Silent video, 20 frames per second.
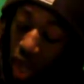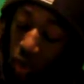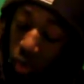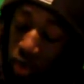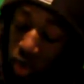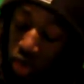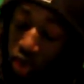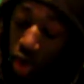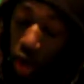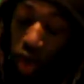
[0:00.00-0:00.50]
want
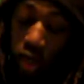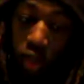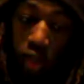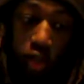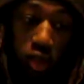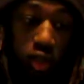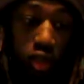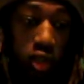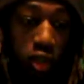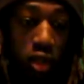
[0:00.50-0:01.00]
to try
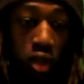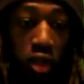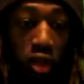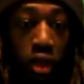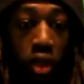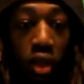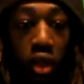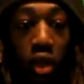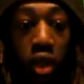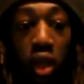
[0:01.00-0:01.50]
this.
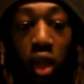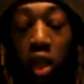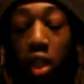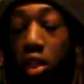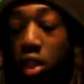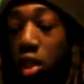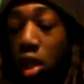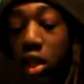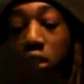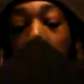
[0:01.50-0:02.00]
And
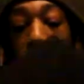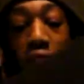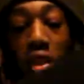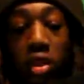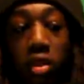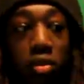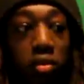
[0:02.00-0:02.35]
then I did.